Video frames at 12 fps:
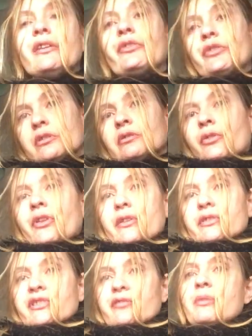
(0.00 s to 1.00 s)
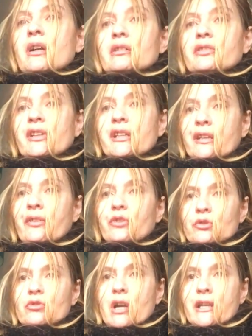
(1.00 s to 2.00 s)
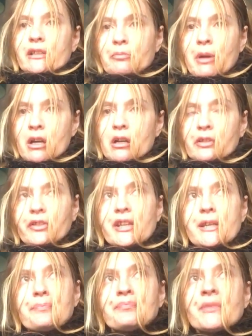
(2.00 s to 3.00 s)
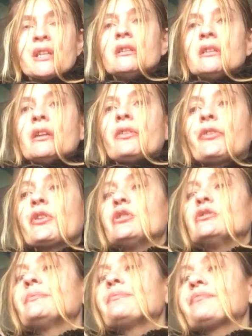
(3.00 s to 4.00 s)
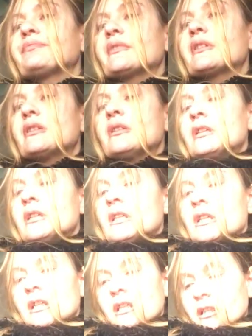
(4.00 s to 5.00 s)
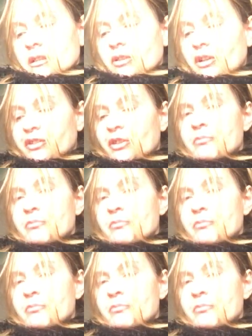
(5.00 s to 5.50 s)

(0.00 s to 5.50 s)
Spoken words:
is the Conservative Party, is the right party. So the